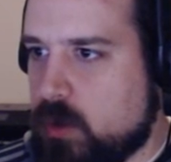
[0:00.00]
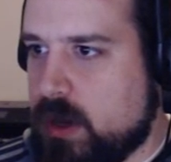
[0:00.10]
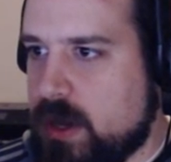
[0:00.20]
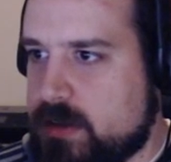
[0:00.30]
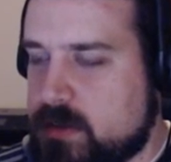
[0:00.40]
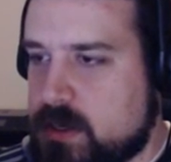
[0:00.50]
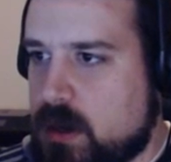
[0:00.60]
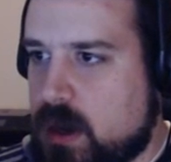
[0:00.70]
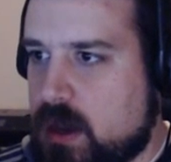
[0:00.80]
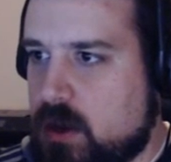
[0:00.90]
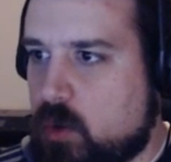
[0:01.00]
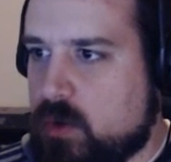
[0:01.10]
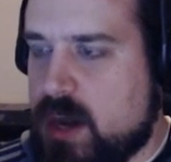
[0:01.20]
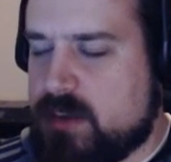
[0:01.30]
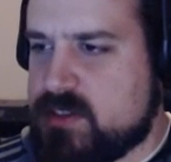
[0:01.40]
God. Uh, oh
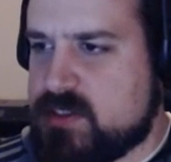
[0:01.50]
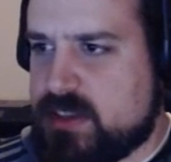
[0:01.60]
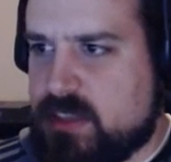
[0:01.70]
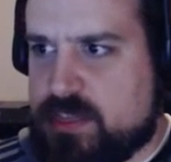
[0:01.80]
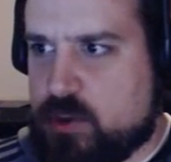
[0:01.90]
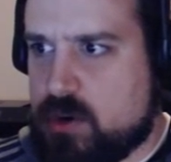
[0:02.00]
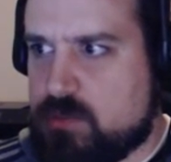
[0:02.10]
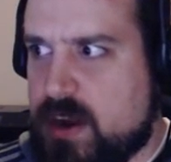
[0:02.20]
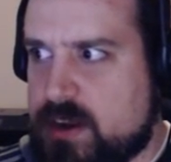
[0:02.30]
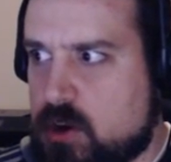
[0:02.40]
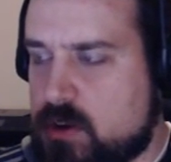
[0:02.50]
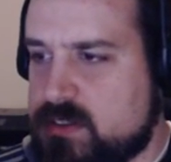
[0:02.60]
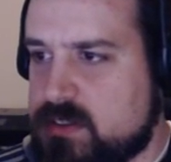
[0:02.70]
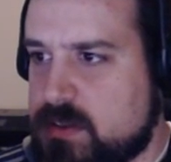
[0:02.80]
God, this is like a third red occurrence?